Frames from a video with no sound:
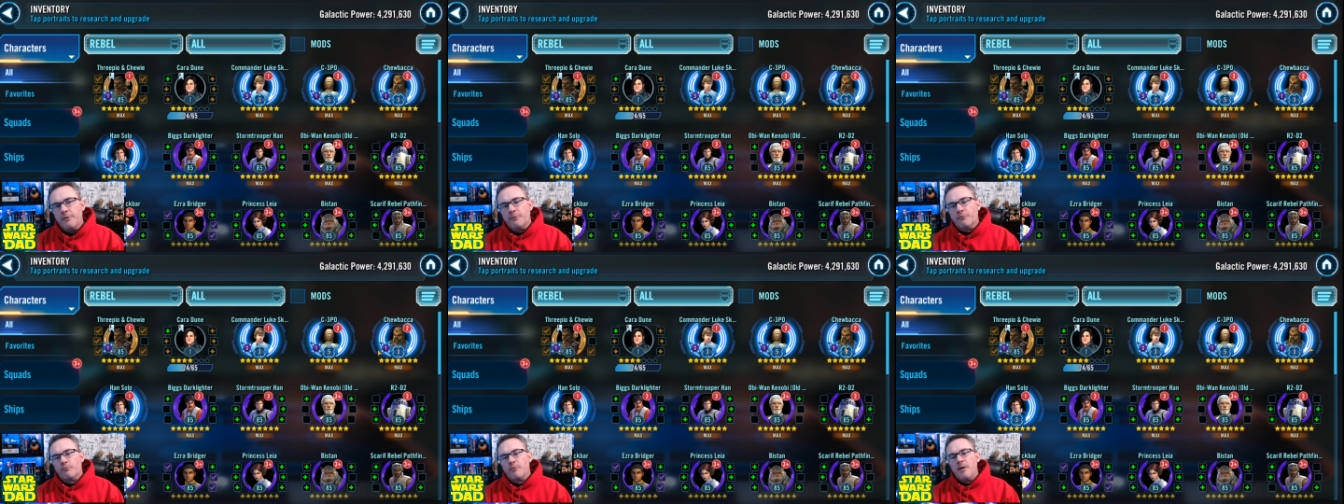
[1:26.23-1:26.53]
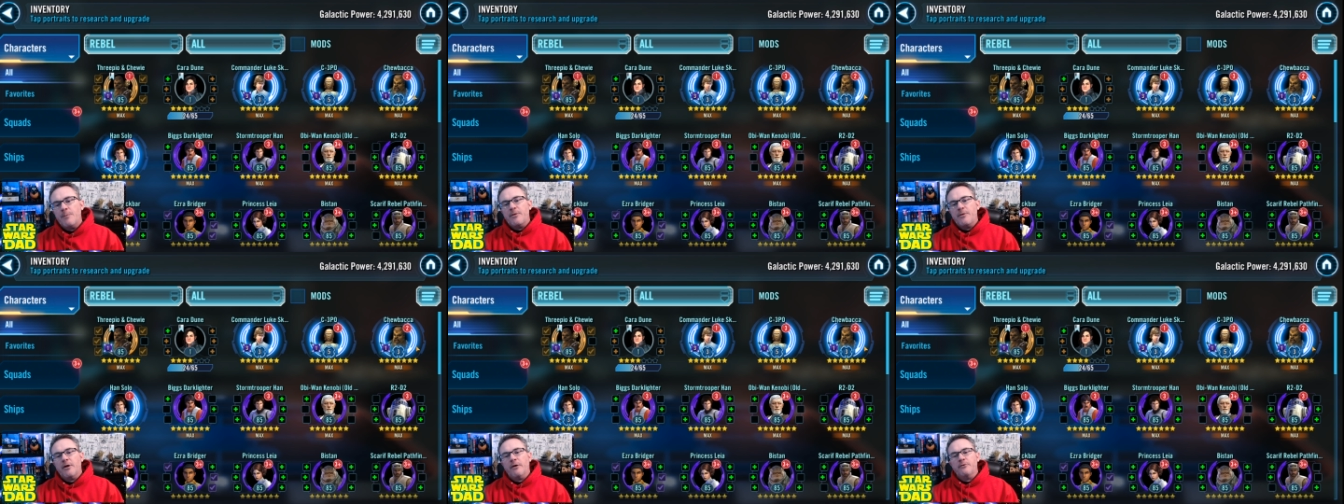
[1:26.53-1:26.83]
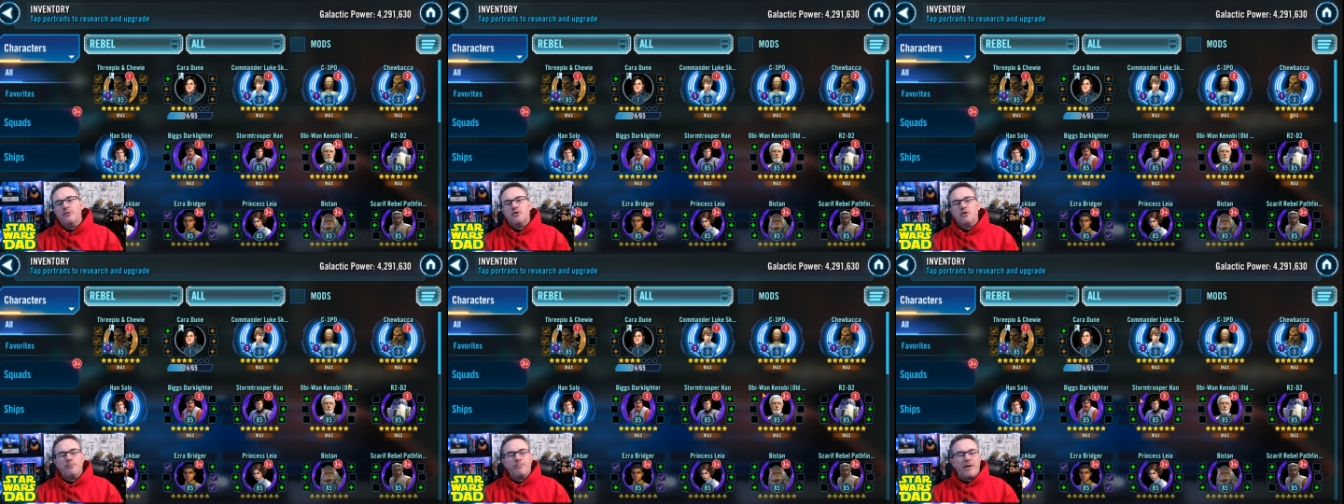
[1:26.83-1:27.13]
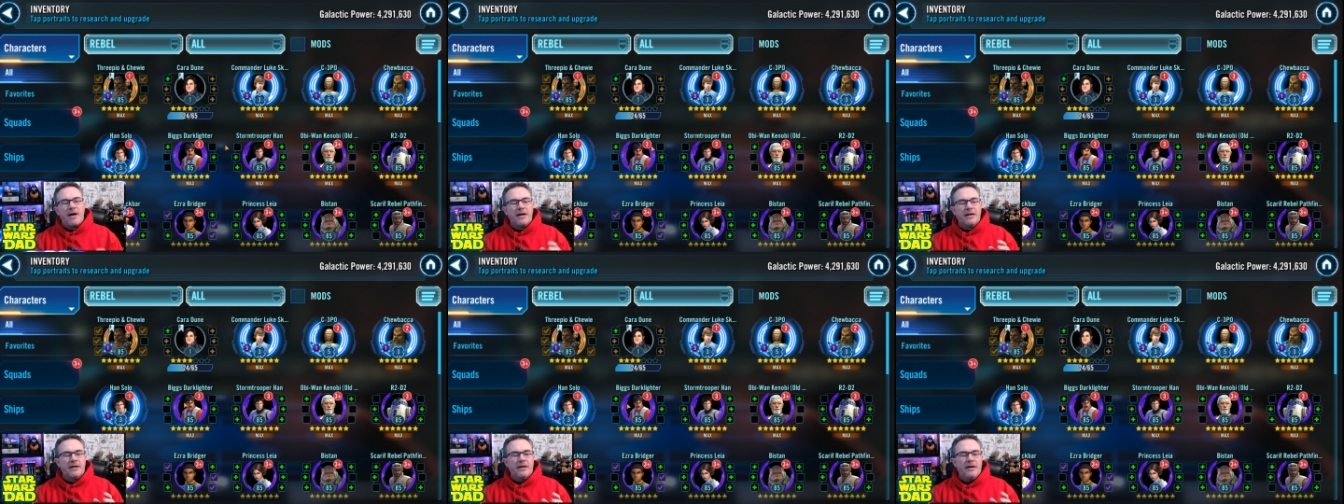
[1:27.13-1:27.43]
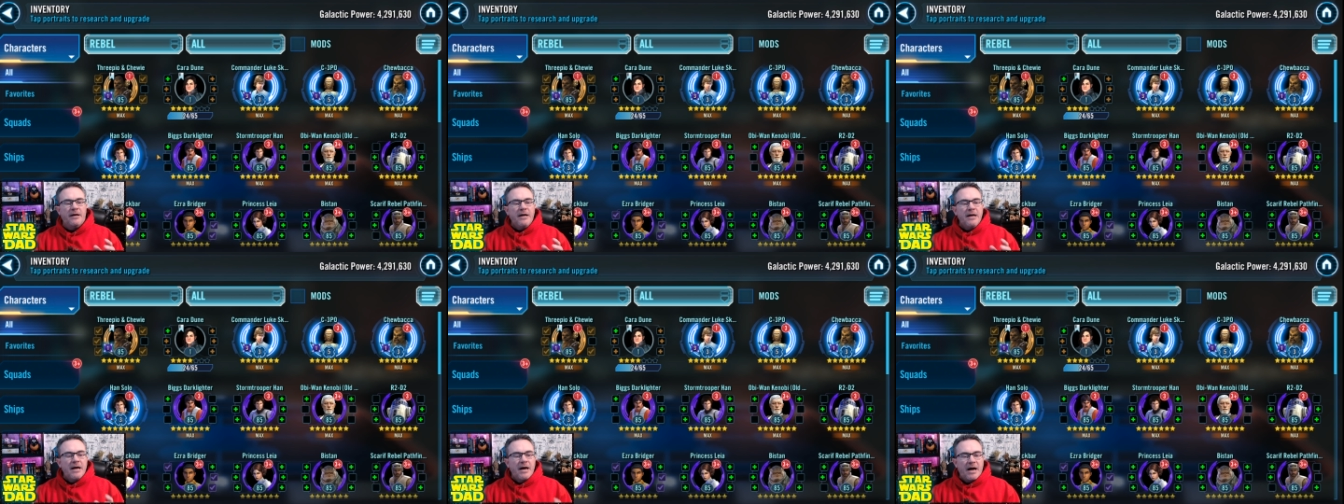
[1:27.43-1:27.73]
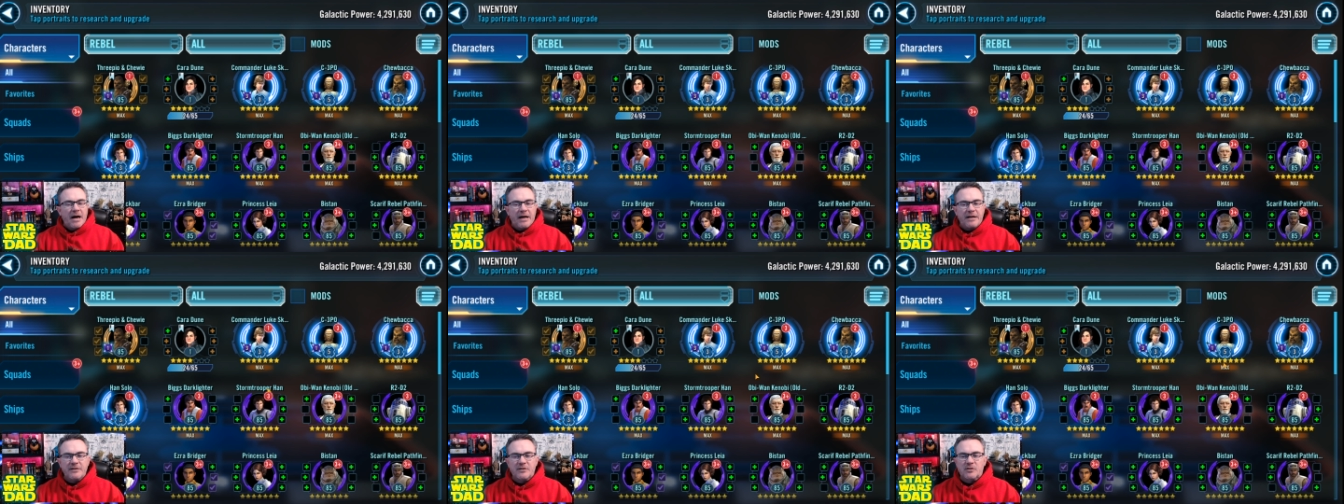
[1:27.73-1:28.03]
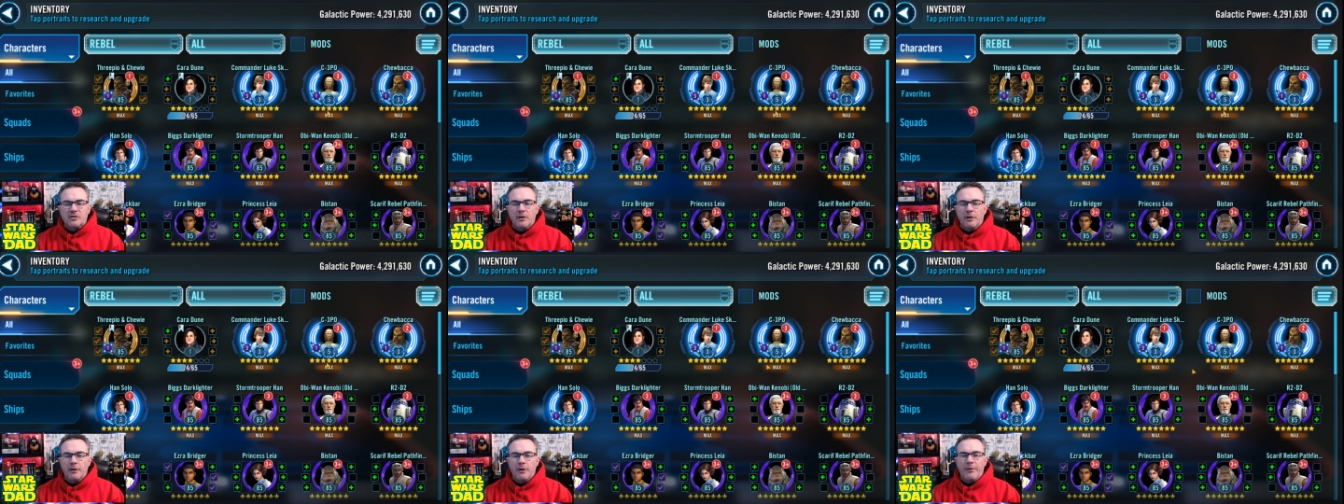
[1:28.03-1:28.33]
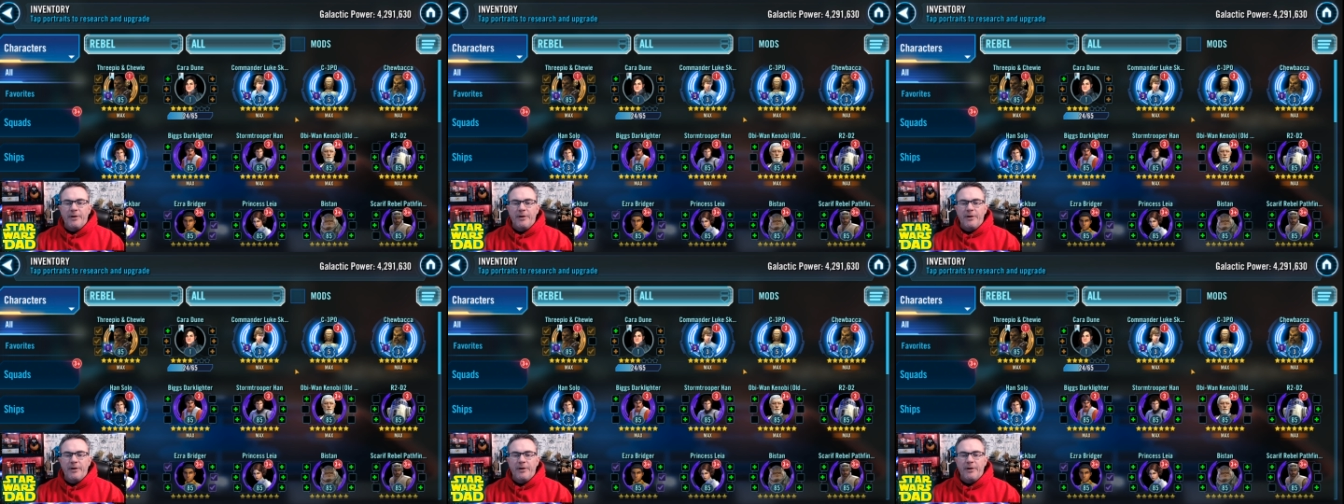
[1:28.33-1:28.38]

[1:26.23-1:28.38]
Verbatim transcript: 3PO, Chewbacca, Han Solo.